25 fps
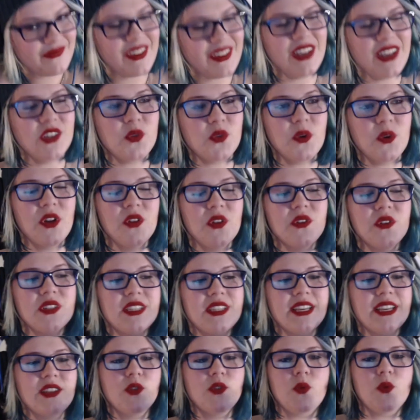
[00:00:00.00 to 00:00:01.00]
It's one of those
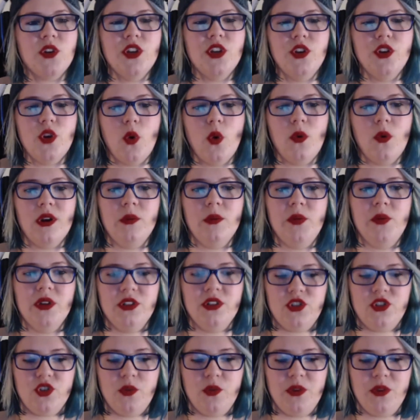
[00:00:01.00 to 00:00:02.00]
things where you don't want to put
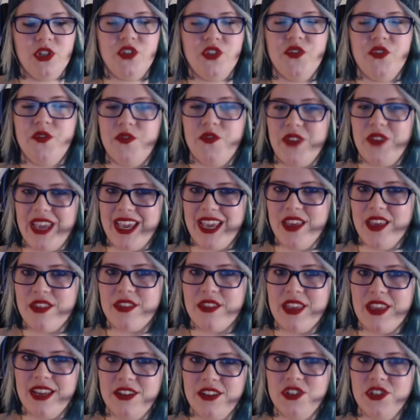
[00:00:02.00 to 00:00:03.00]
so much faith
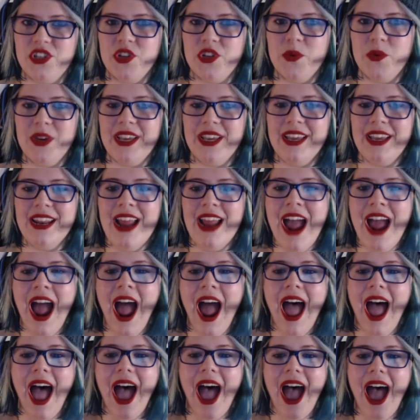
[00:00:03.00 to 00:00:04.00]
into it,
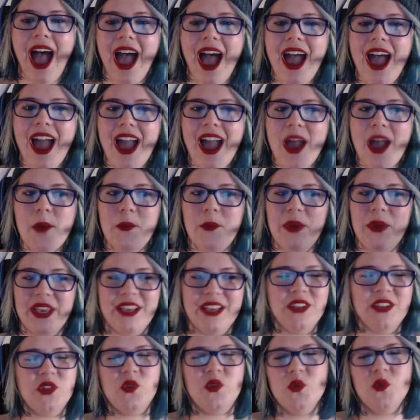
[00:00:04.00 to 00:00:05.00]

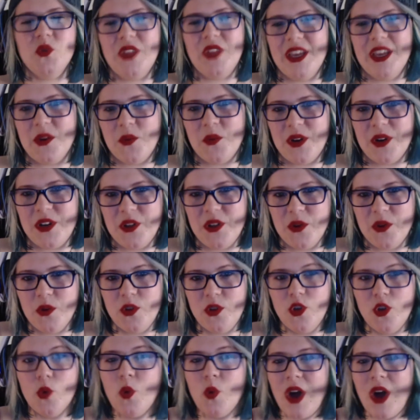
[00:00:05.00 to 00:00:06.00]
because like when
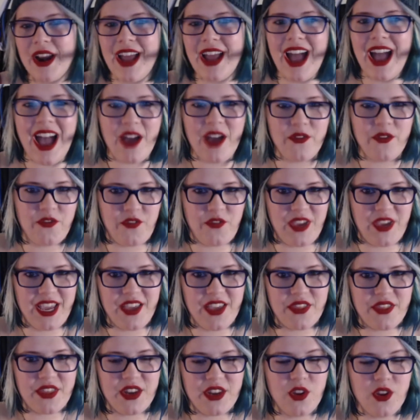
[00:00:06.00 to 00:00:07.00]
you want to have
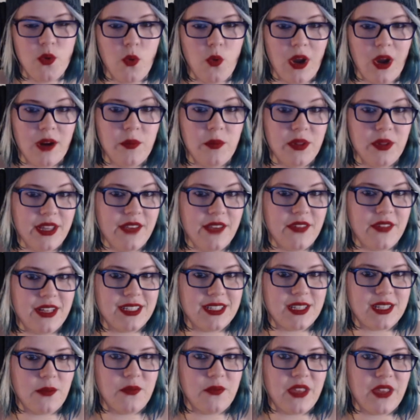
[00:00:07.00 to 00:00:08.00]
faith and you want to believe that
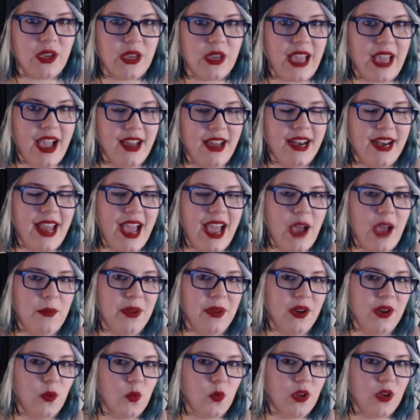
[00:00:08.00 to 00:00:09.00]
something can
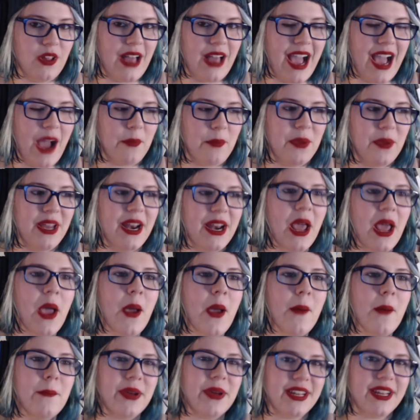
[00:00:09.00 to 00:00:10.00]
happen and will happen,
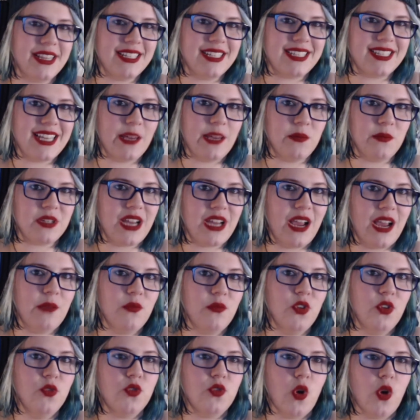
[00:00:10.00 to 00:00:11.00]
but at the same time
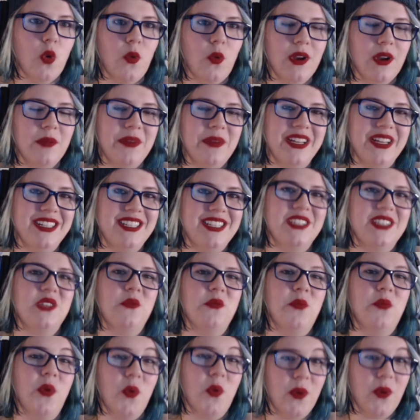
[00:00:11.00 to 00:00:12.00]
you don't want to be
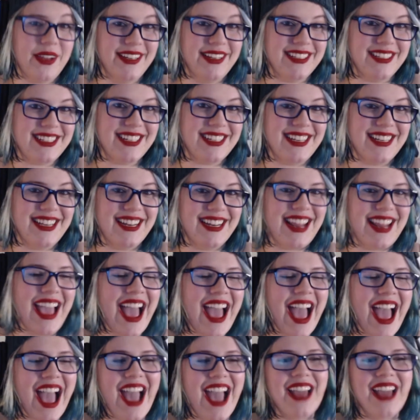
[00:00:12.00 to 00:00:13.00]
disappointed.
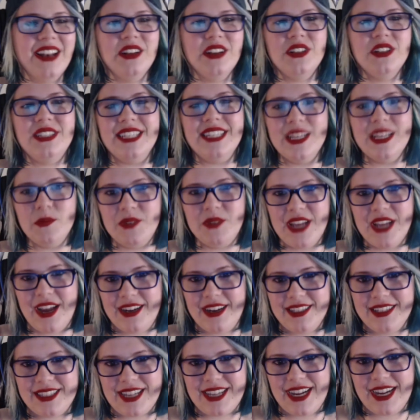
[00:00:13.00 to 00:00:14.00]
And deep down
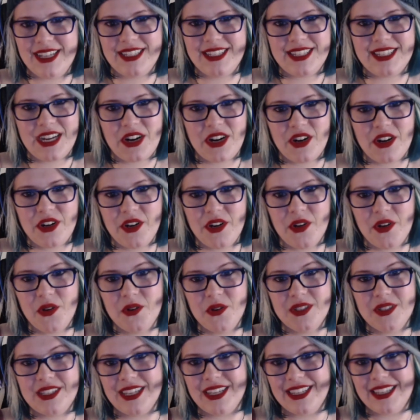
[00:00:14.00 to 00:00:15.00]
inside, Sarah
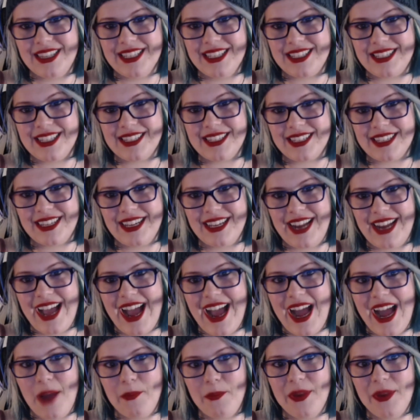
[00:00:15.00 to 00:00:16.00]
knows like this isn't going to
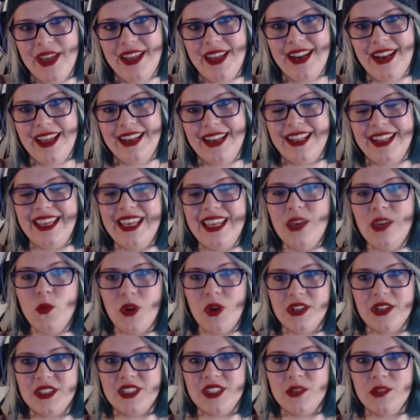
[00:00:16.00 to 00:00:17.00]
happen and he
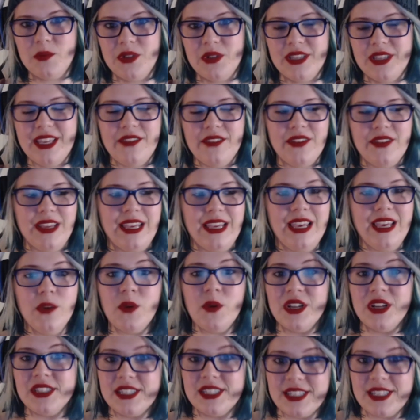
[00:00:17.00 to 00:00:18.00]
wants to believe it. He
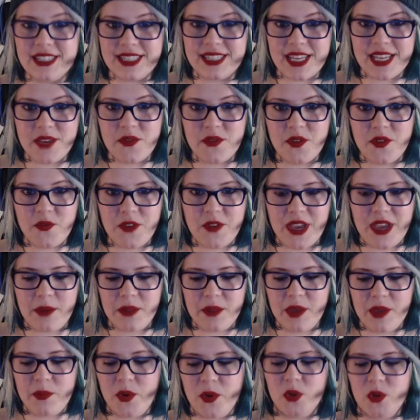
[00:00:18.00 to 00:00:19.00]
wants to save the
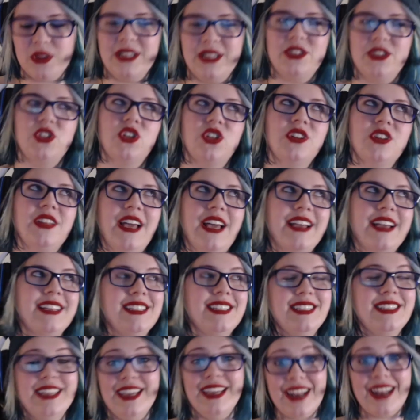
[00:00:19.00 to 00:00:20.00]
family boat. That's their
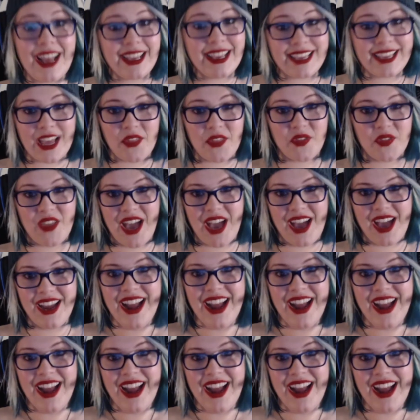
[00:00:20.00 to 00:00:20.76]
legacy. And I get that.